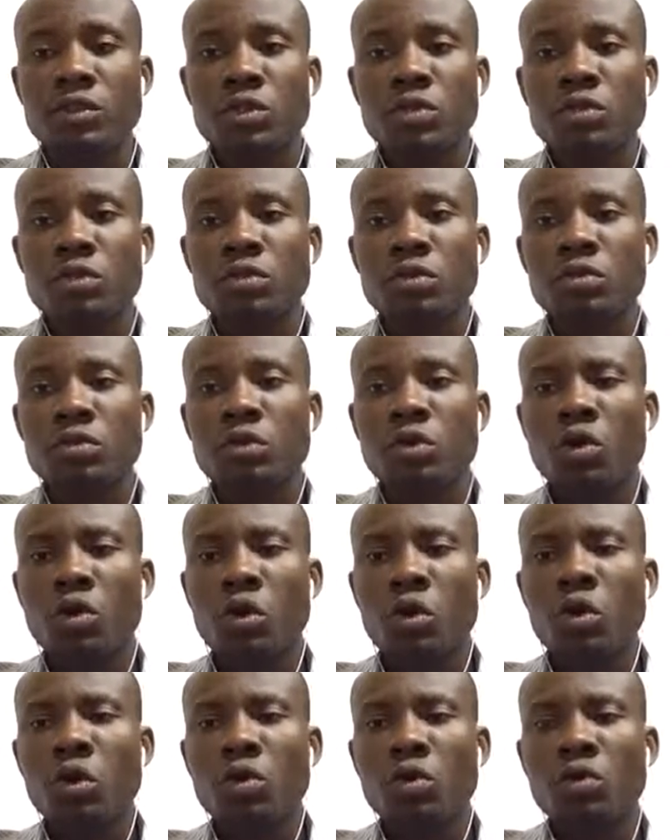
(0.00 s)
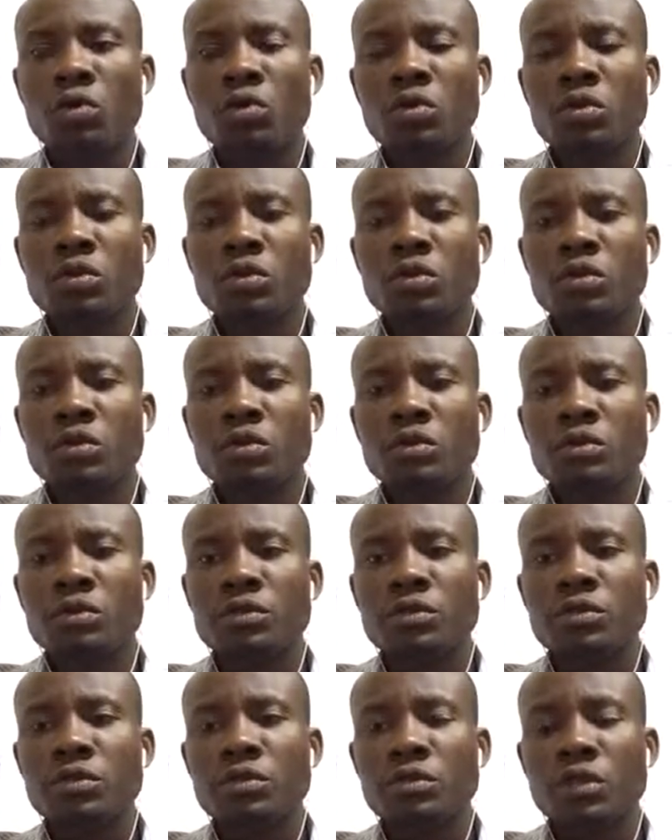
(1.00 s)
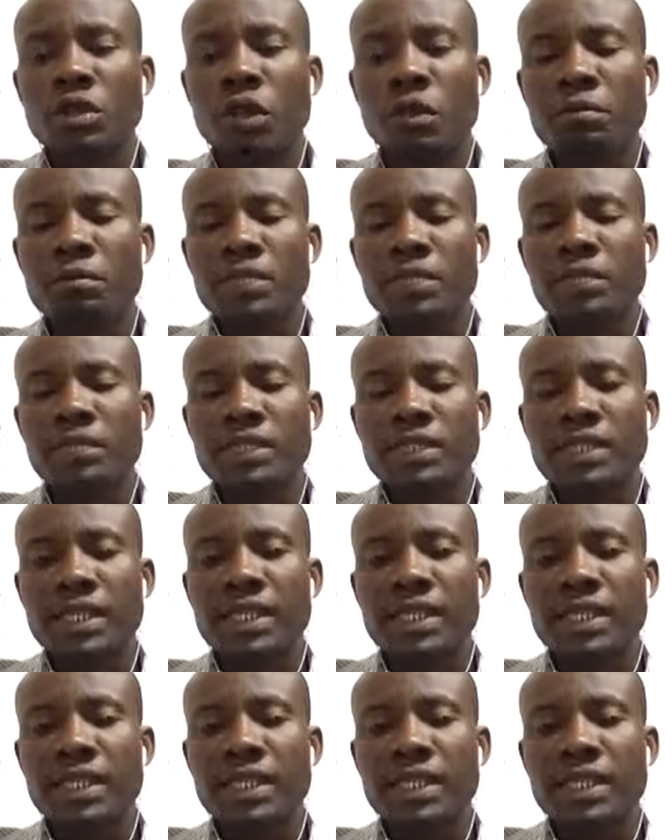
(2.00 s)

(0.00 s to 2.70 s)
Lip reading: to whole numbers